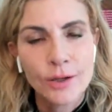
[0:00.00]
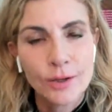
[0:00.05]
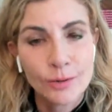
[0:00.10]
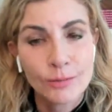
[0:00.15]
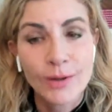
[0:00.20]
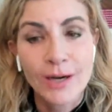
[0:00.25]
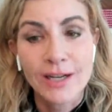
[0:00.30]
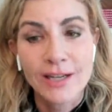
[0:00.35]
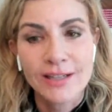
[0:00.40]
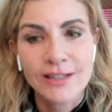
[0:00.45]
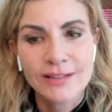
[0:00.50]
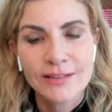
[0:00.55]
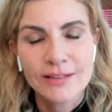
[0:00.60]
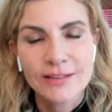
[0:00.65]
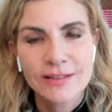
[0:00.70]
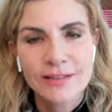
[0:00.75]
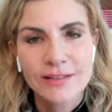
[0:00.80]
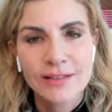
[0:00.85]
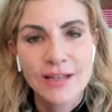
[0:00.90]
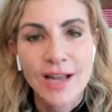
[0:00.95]
You're right.
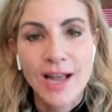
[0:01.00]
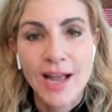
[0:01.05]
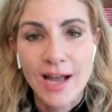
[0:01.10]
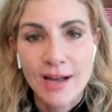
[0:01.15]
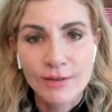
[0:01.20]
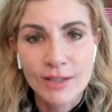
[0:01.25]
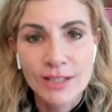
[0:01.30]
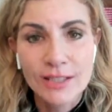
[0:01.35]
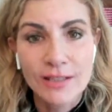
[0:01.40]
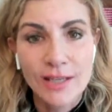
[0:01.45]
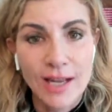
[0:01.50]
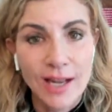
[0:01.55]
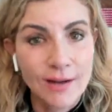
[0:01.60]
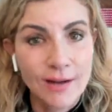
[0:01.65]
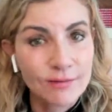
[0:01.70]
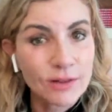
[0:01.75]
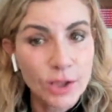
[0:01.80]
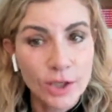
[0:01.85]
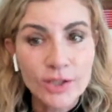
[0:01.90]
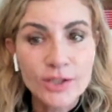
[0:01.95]

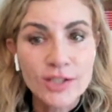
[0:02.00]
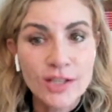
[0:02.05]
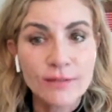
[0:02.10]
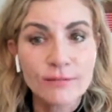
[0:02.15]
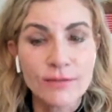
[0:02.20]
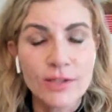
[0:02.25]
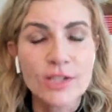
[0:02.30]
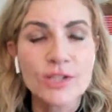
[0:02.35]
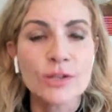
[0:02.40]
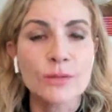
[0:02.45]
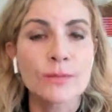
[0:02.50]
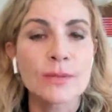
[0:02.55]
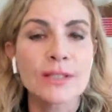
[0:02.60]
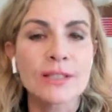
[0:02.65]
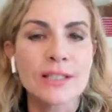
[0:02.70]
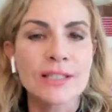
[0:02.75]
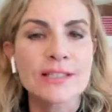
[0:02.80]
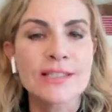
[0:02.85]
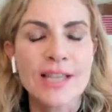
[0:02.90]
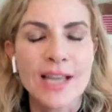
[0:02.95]
Launch that vision,
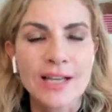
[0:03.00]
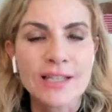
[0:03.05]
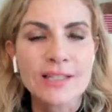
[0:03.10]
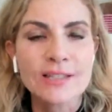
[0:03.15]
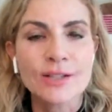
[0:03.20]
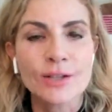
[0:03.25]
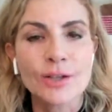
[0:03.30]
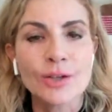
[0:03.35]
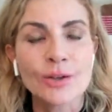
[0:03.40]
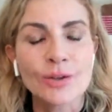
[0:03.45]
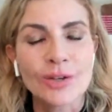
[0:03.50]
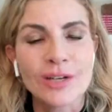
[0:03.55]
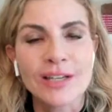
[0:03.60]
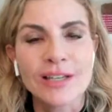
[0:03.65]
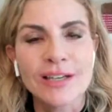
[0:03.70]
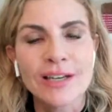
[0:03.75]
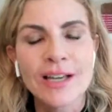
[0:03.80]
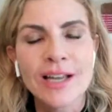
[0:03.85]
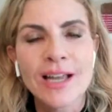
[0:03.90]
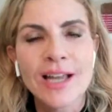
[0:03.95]
but let's execute
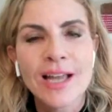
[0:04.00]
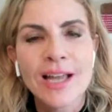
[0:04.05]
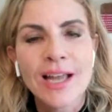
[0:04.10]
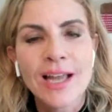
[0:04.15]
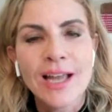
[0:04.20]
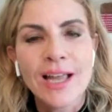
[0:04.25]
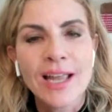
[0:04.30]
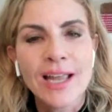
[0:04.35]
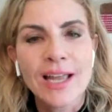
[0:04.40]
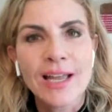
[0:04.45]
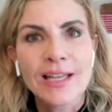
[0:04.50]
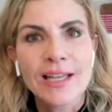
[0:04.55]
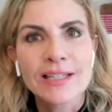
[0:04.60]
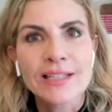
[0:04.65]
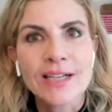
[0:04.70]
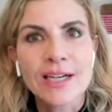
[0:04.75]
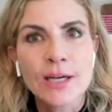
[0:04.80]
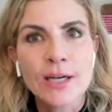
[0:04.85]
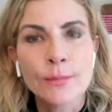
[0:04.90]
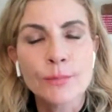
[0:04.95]
it
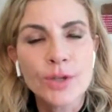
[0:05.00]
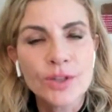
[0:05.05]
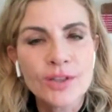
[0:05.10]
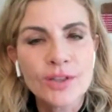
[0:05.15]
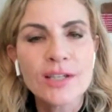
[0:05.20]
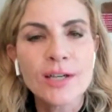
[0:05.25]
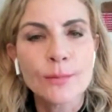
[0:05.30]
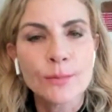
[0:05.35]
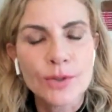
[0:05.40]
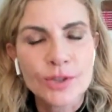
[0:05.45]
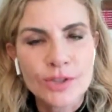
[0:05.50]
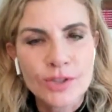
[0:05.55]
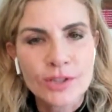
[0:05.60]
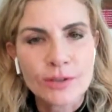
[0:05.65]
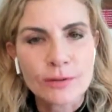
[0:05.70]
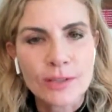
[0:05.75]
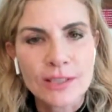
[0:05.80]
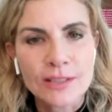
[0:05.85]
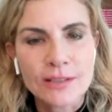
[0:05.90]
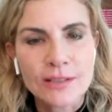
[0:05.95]
and put the numbers
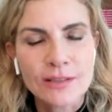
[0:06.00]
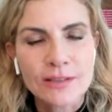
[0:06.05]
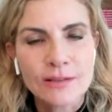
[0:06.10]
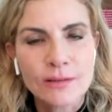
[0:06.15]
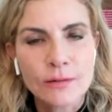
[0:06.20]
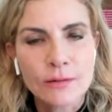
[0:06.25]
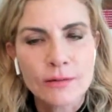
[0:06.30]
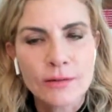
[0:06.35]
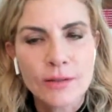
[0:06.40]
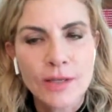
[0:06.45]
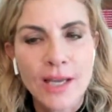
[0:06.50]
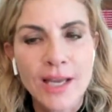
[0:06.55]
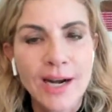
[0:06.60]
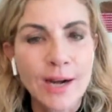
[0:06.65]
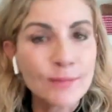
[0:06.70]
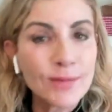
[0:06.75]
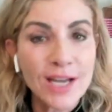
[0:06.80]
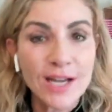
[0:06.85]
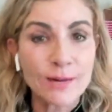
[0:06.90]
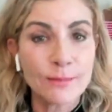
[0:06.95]
to it. And
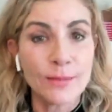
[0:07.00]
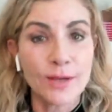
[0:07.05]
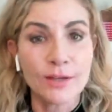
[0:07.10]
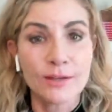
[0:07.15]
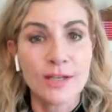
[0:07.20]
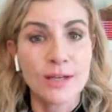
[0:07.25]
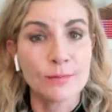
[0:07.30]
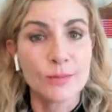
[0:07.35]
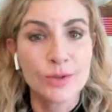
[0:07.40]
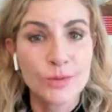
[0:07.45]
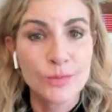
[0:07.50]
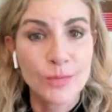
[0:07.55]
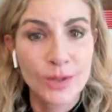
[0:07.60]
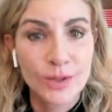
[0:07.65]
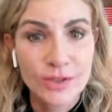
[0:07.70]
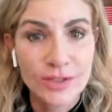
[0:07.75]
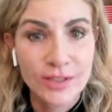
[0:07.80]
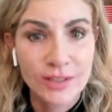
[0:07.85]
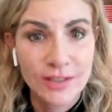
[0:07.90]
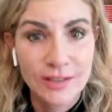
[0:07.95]
I'm not a numbers
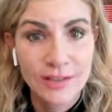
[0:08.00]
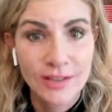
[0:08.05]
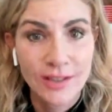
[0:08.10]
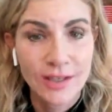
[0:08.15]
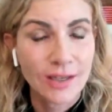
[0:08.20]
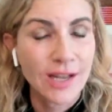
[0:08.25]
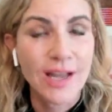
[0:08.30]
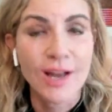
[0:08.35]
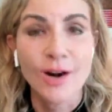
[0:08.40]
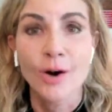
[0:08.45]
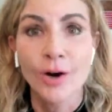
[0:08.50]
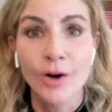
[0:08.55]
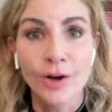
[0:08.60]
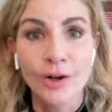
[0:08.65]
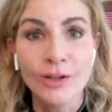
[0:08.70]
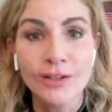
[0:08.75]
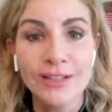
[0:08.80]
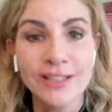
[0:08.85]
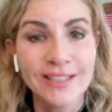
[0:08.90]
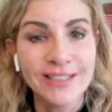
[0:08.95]
person at
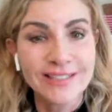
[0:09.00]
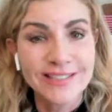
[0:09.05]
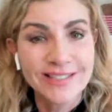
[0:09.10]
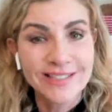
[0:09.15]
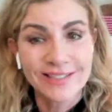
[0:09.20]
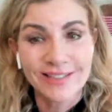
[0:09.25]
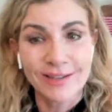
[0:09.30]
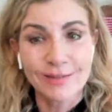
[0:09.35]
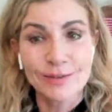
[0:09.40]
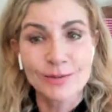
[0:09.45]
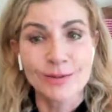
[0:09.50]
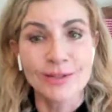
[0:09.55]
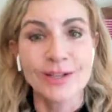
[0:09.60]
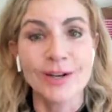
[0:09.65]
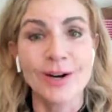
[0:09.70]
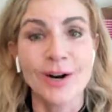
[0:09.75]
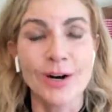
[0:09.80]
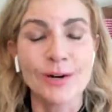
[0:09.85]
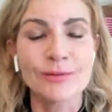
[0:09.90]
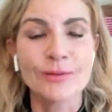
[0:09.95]
all. So that was really
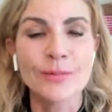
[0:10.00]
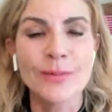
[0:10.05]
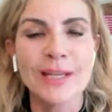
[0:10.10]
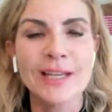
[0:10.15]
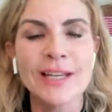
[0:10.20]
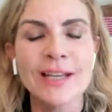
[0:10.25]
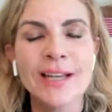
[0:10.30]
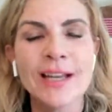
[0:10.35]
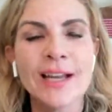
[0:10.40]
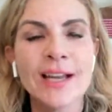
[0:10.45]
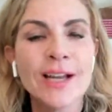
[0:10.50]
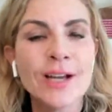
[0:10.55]
hard for me.